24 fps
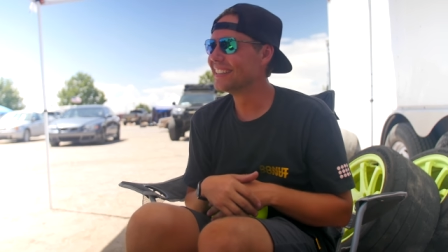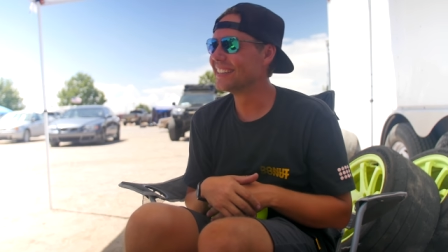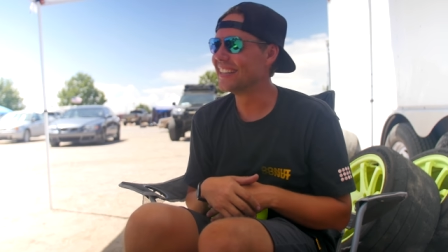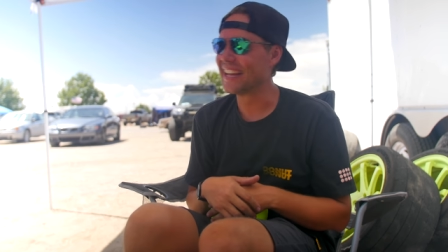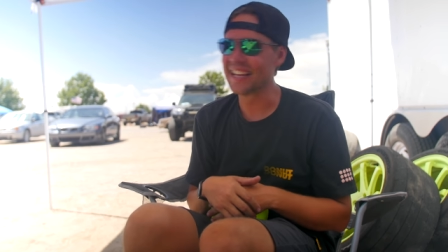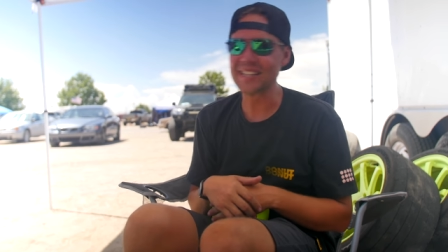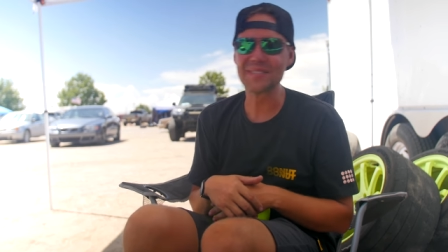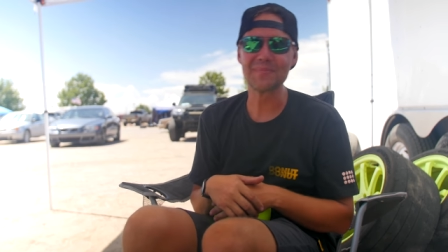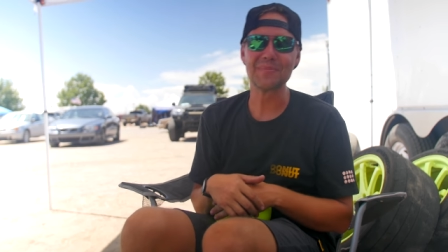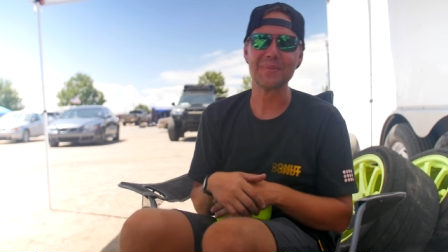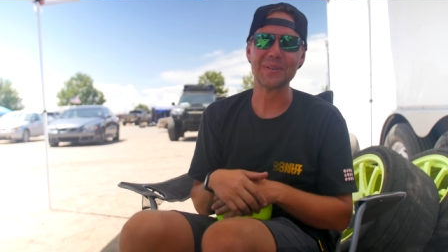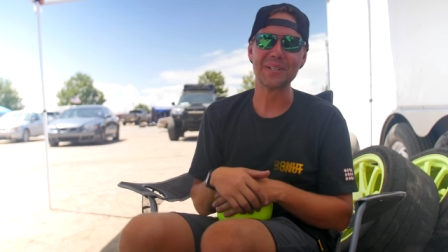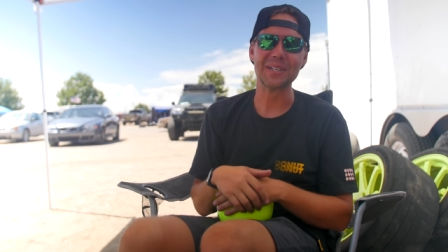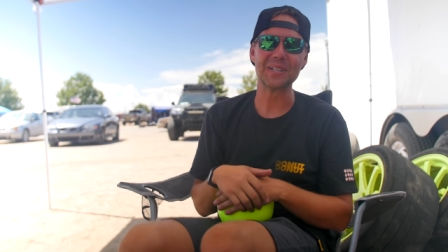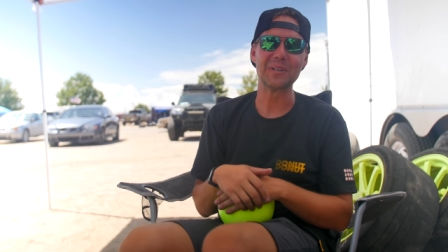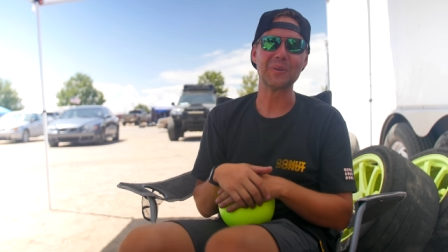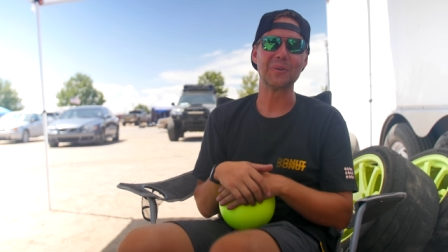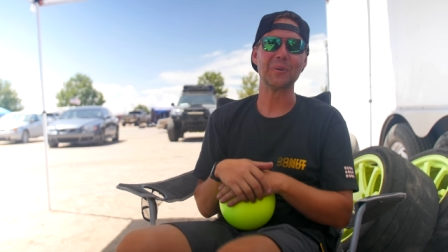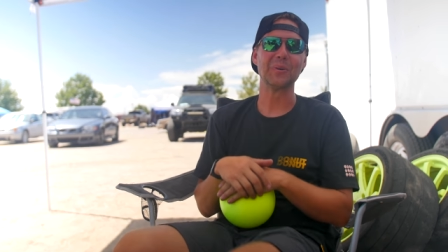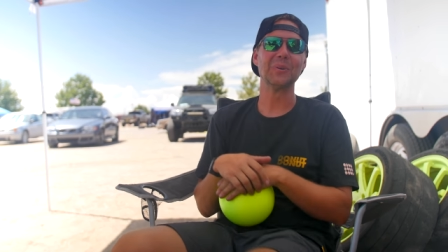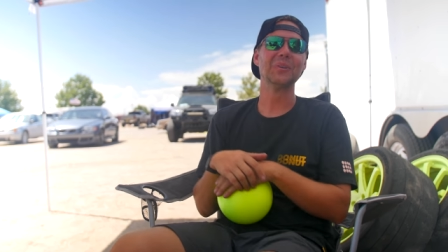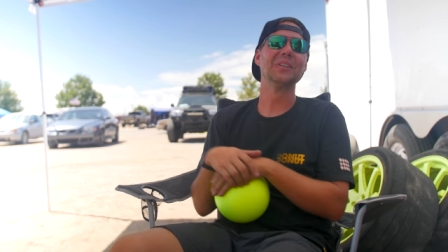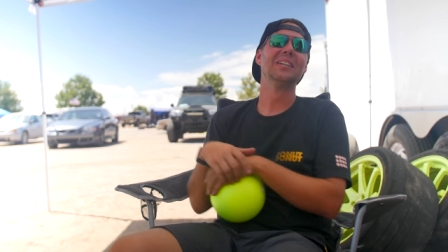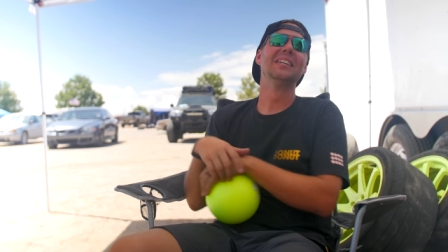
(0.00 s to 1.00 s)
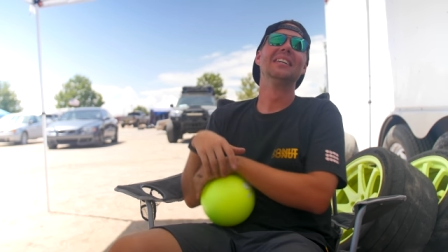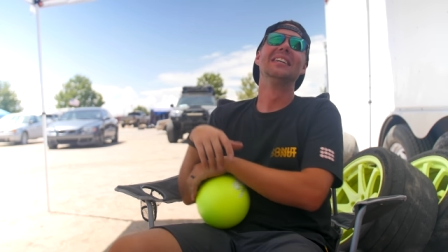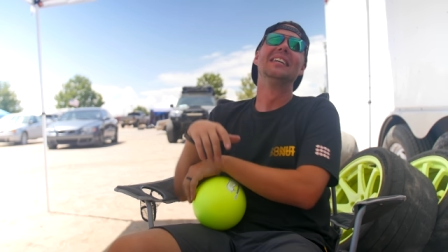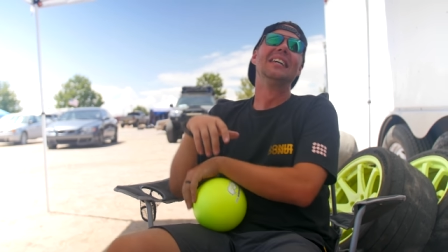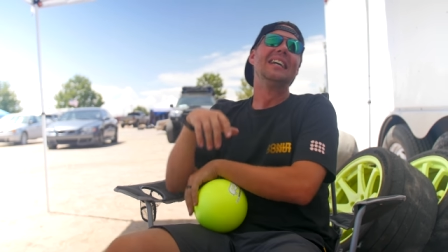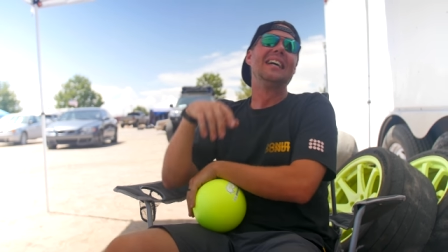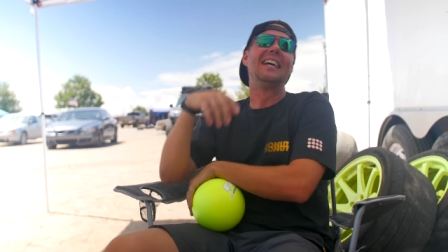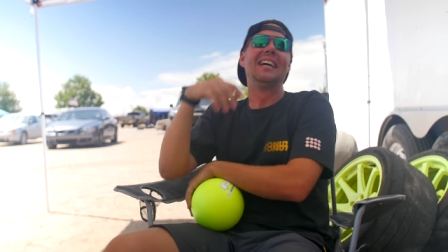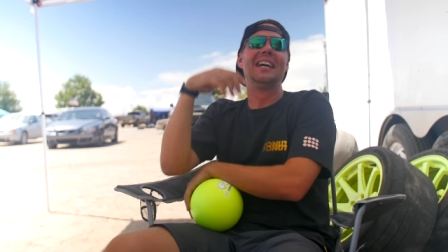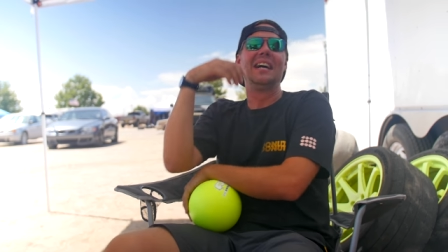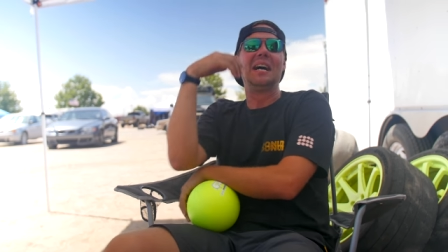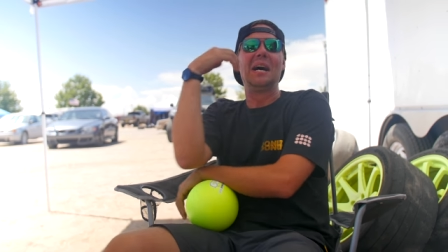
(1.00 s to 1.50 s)
That's pretty cool.
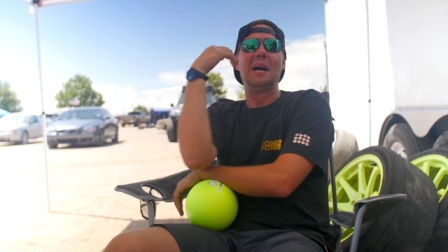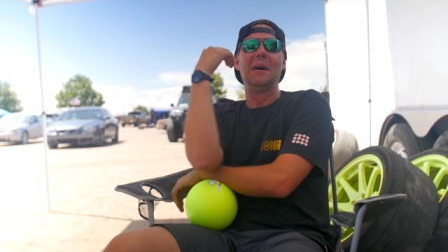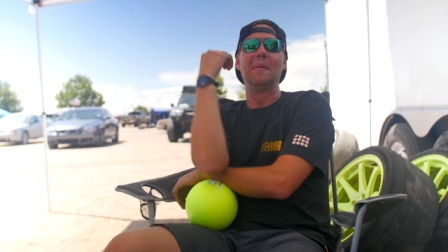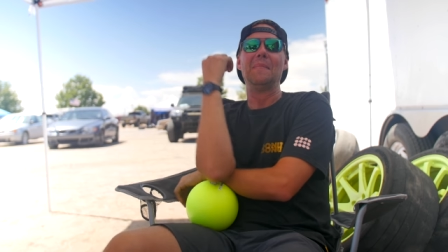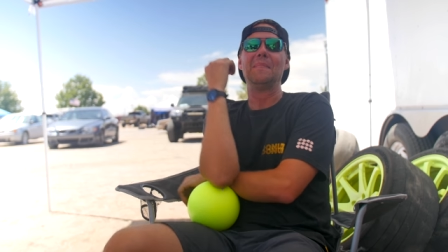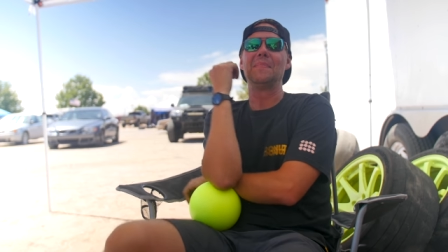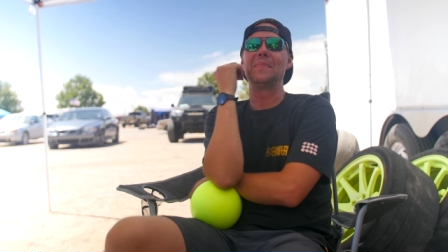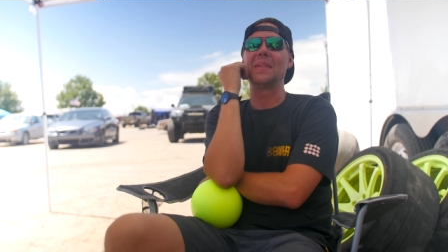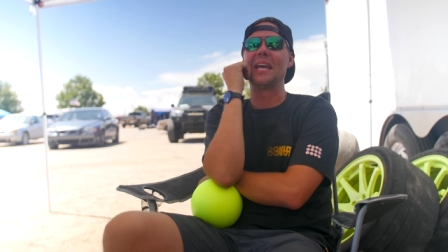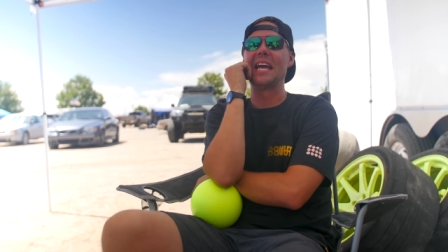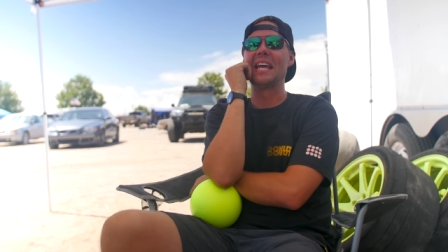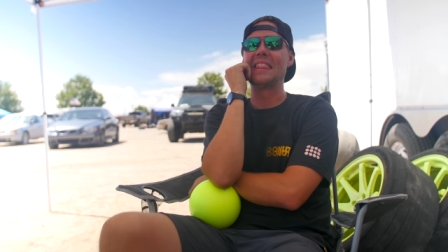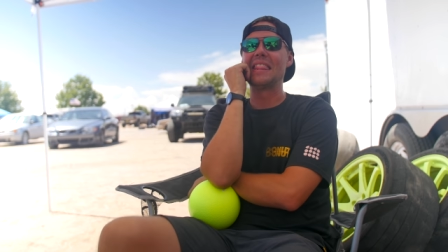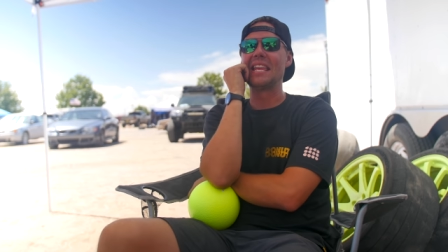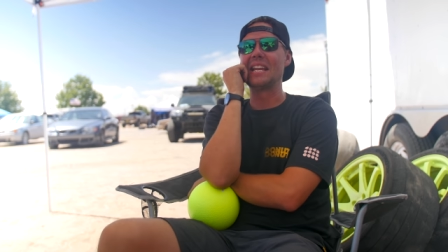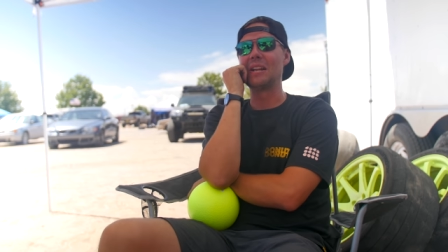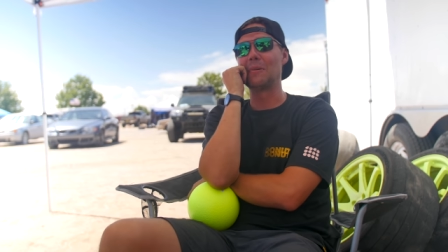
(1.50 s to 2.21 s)
Um, and